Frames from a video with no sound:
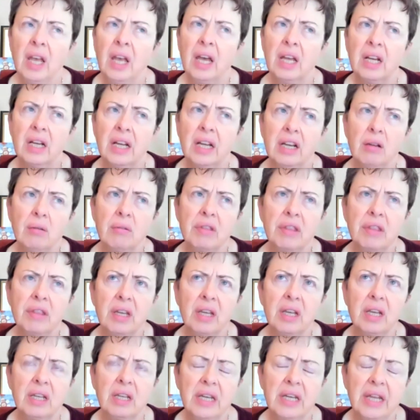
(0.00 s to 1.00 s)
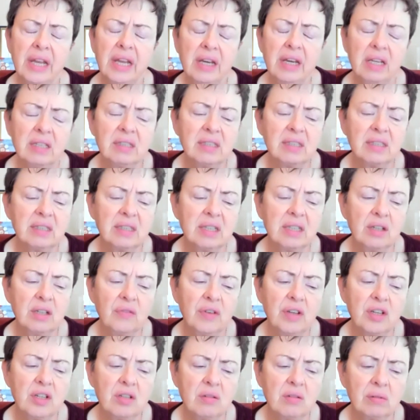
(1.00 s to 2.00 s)
And I don't think Canadians as
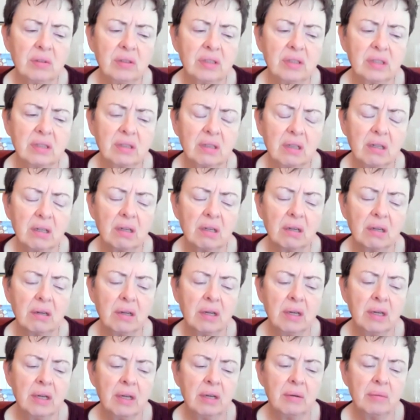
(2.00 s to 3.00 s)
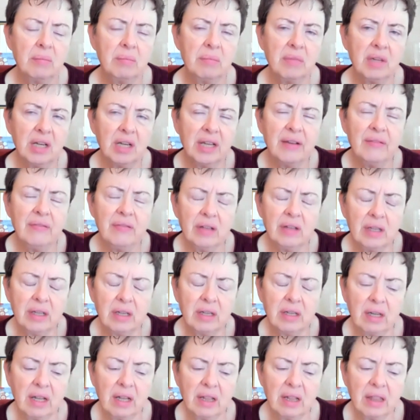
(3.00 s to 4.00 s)
individuals are
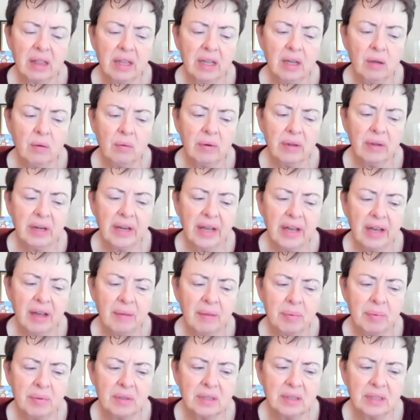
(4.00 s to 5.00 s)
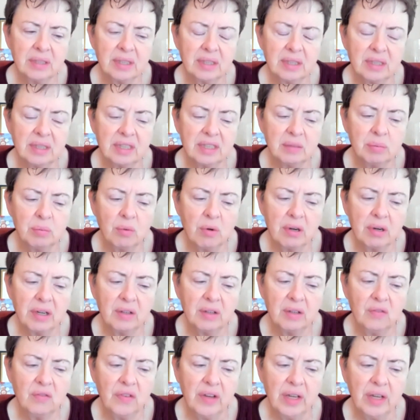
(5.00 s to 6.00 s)
malevolent. I think what happens is it's more
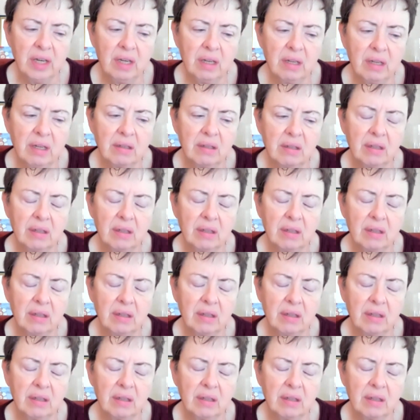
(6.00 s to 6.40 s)
convenient